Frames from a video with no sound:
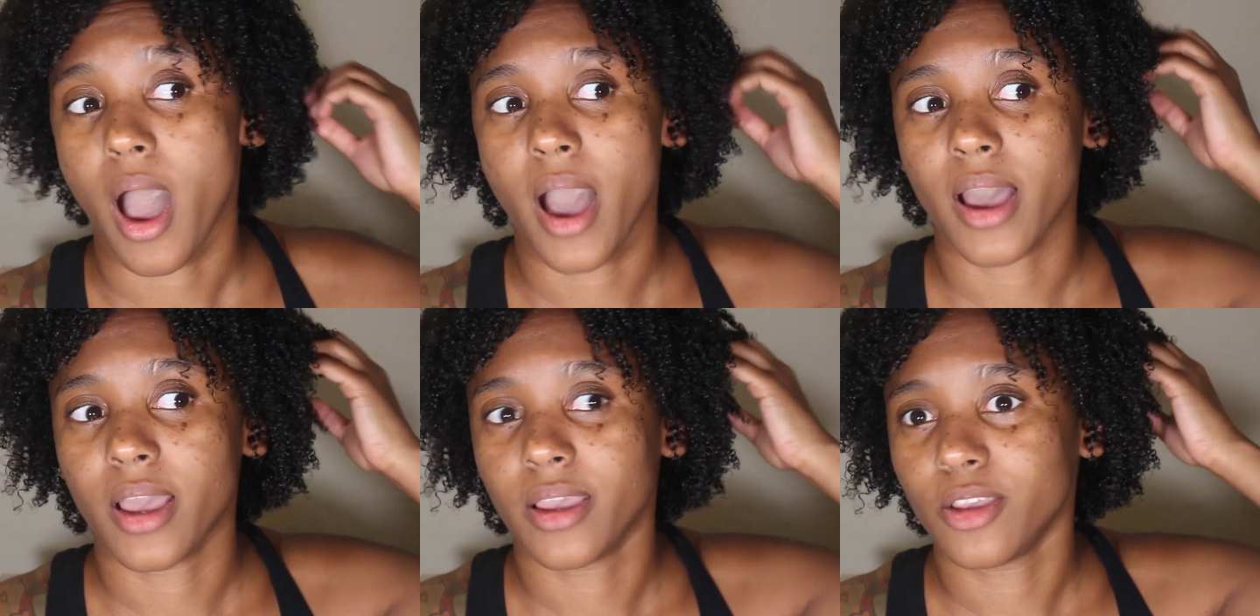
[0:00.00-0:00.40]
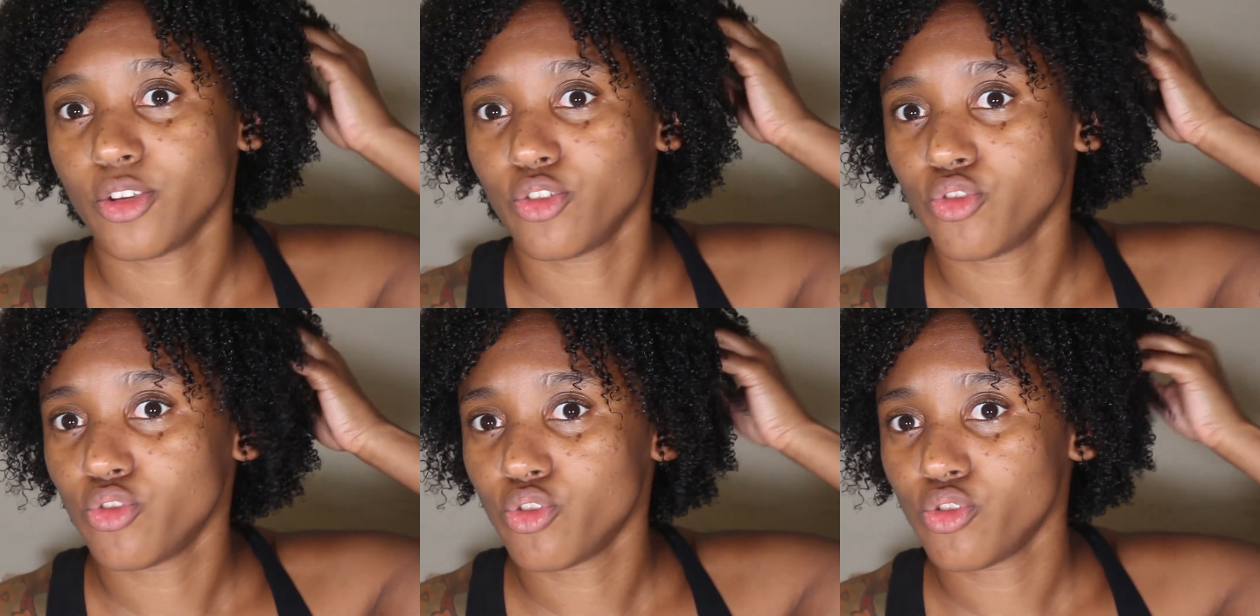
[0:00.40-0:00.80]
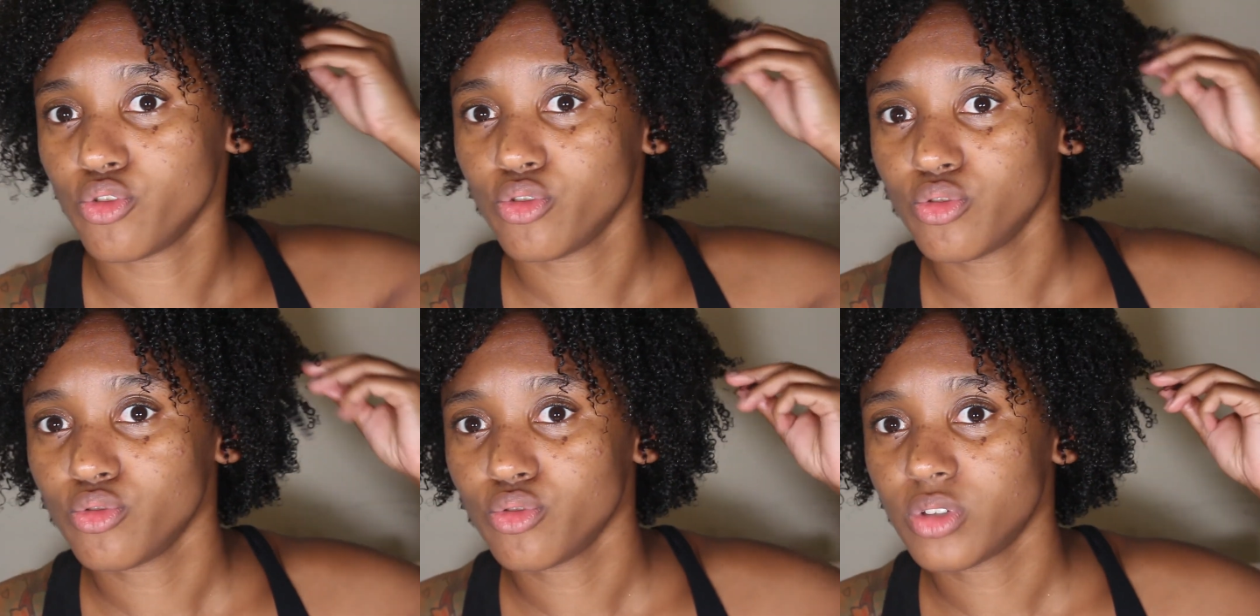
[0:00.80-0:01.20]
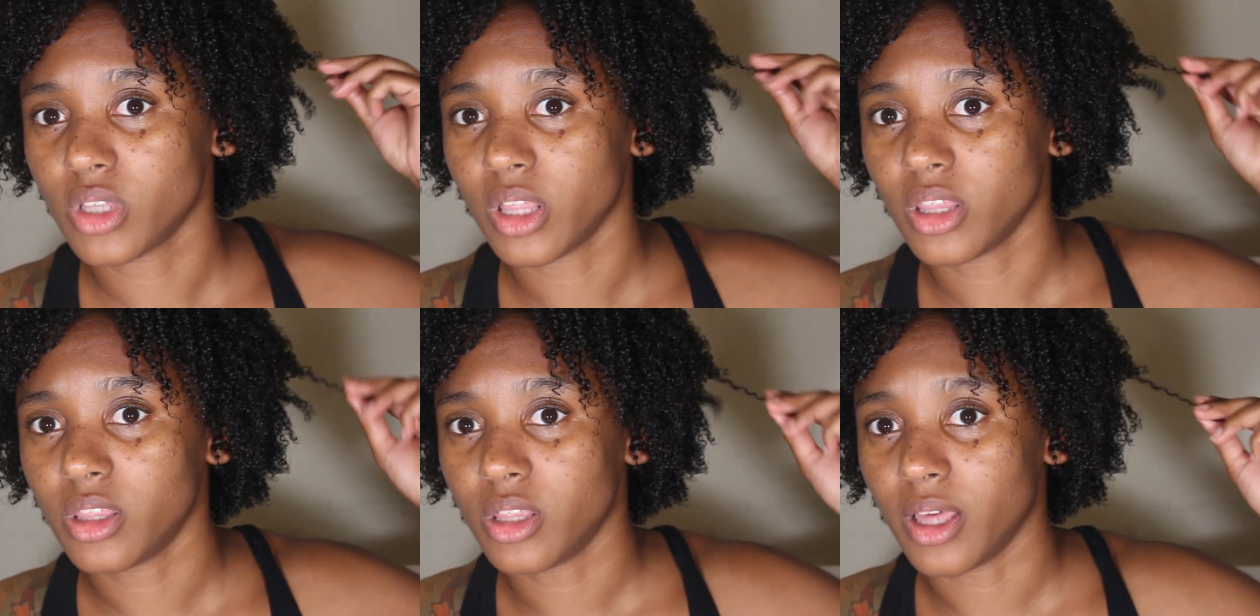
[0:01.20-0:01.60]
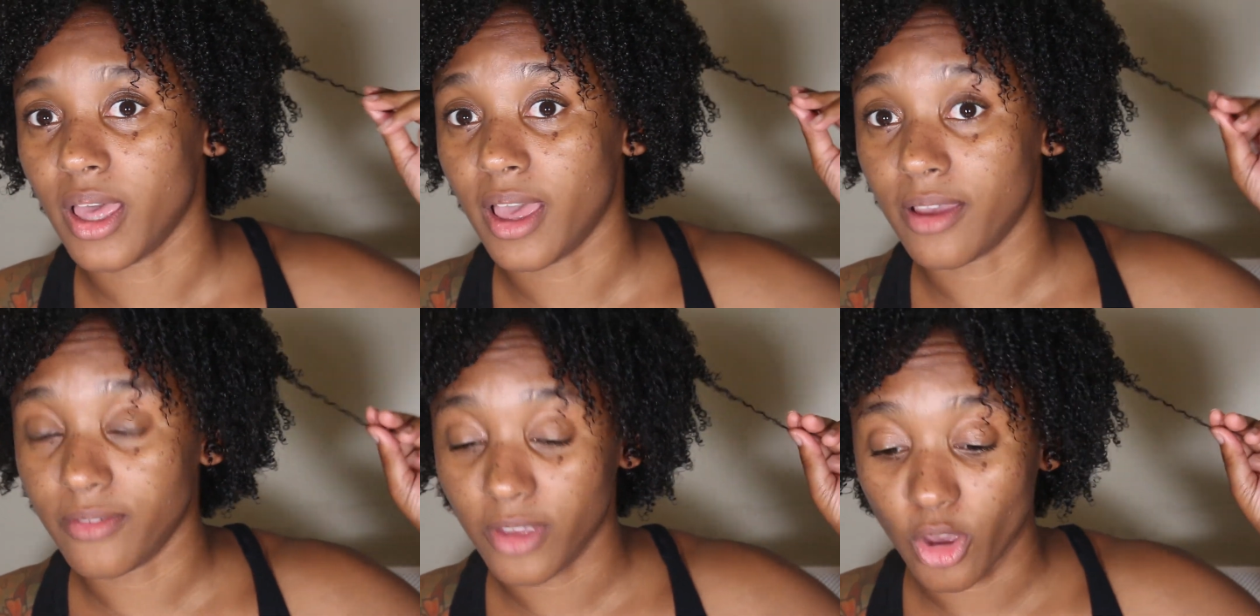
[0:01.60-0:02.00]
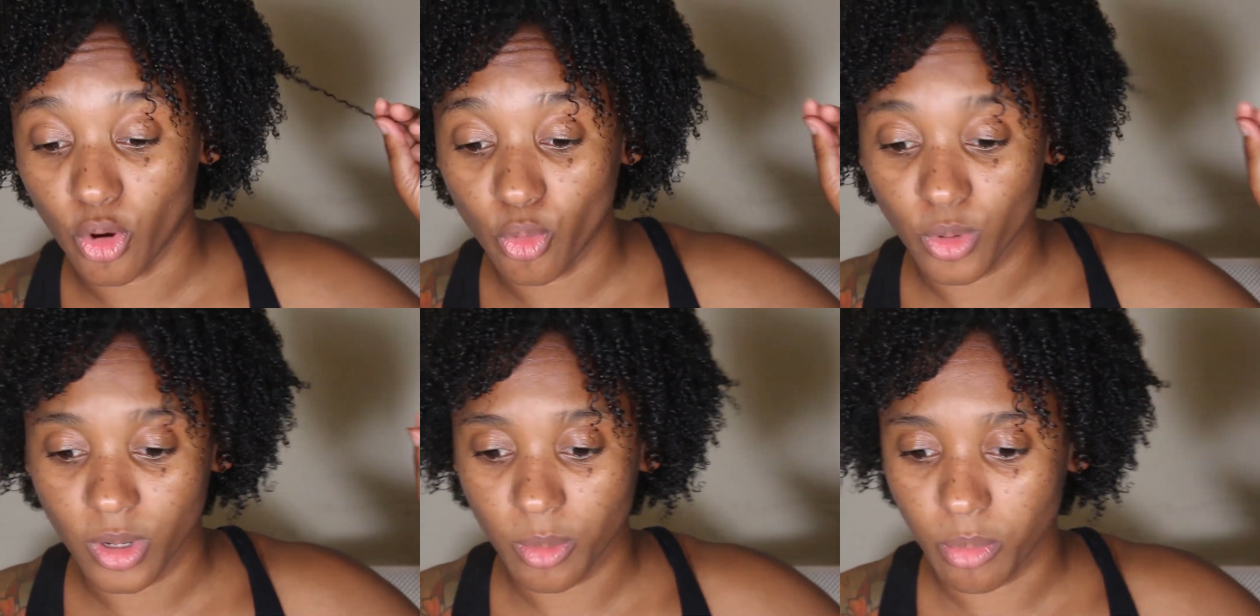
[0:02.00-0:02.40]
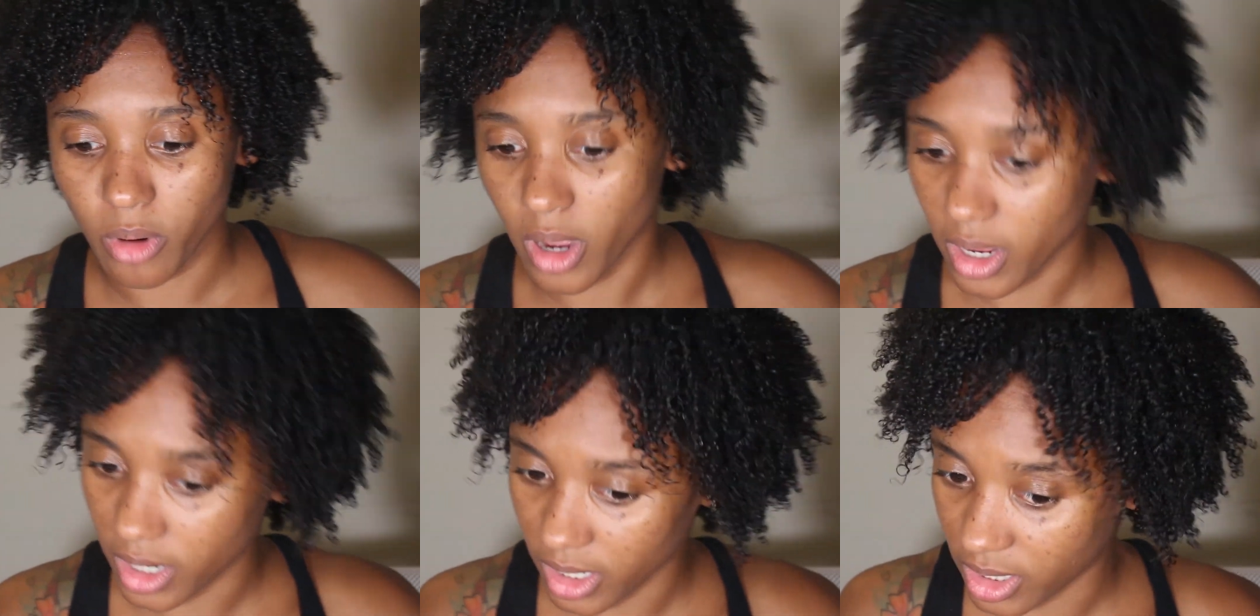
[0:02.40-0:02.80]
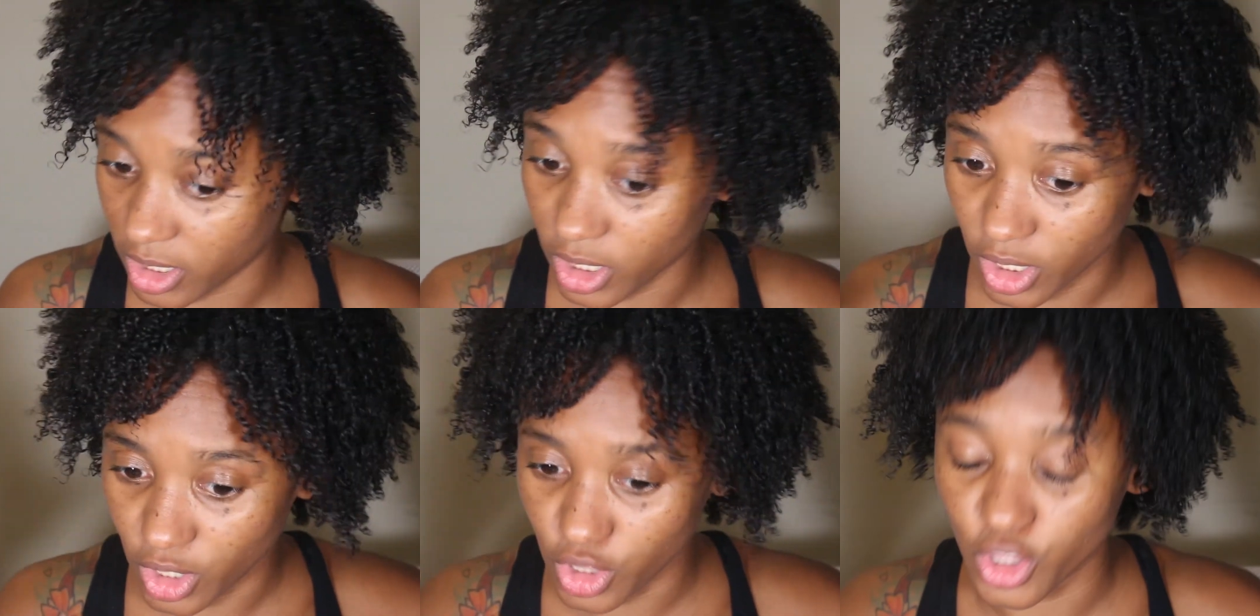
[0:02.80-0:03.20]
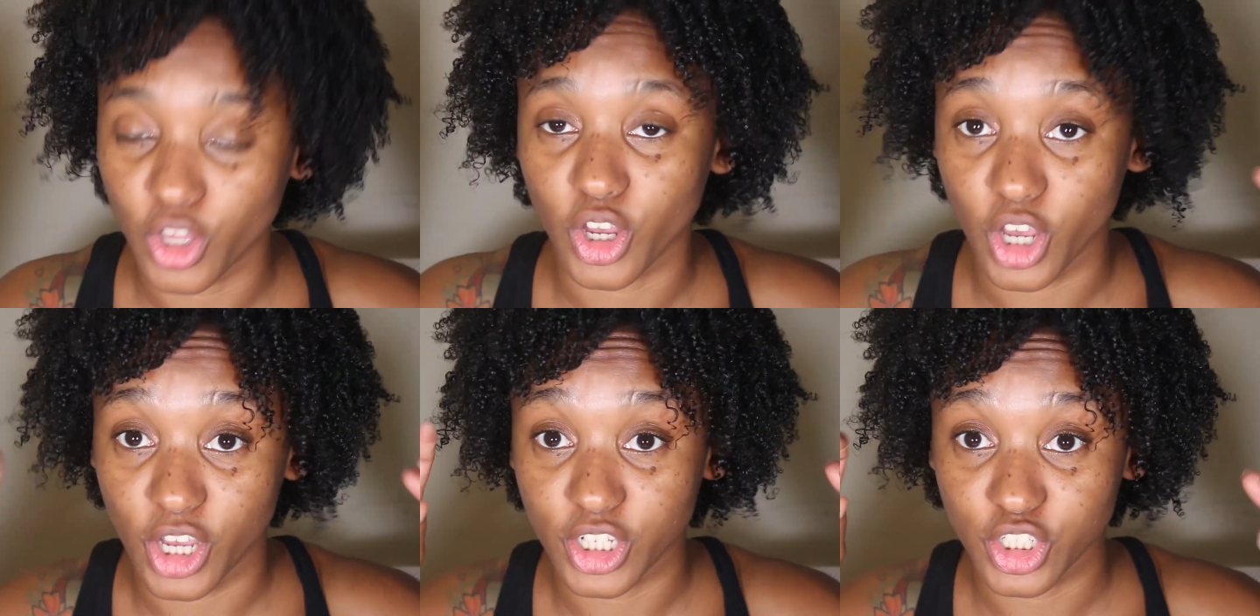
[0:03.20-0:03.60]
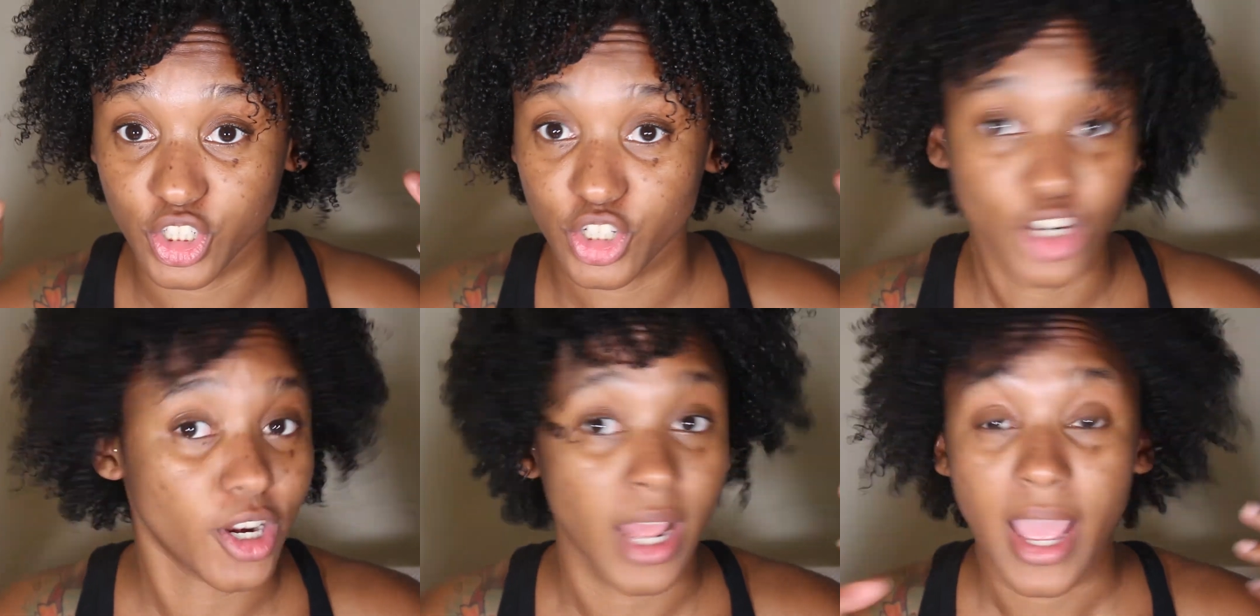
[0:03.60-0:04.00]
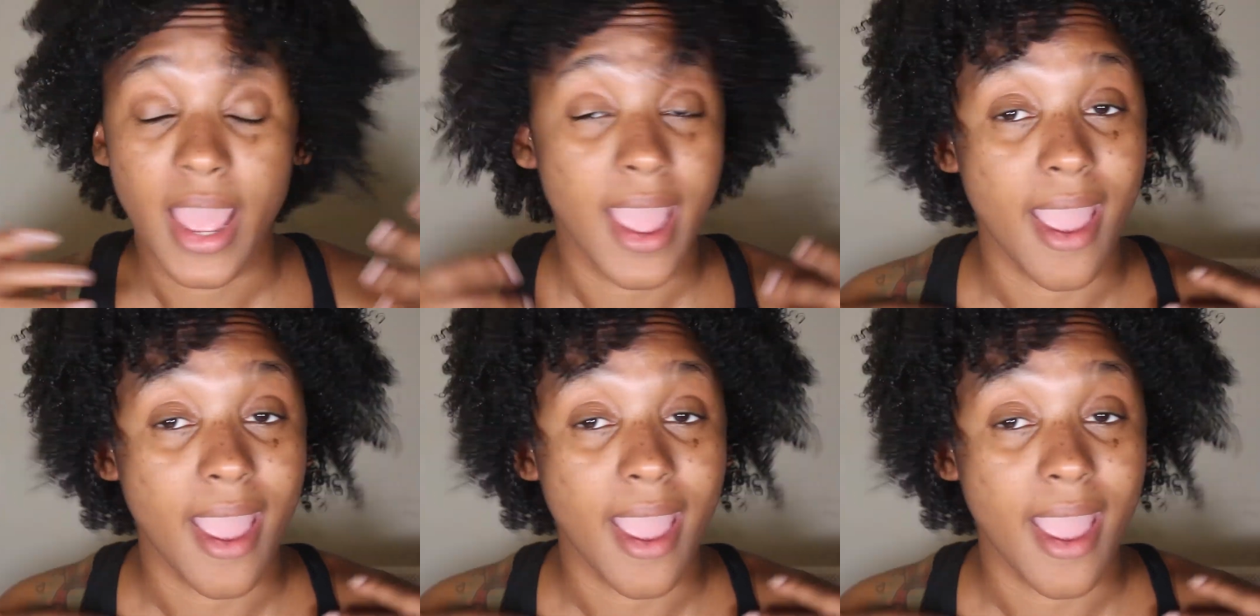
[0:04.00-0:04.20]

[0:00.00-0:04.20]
I use the heavy holding product, the, the custard,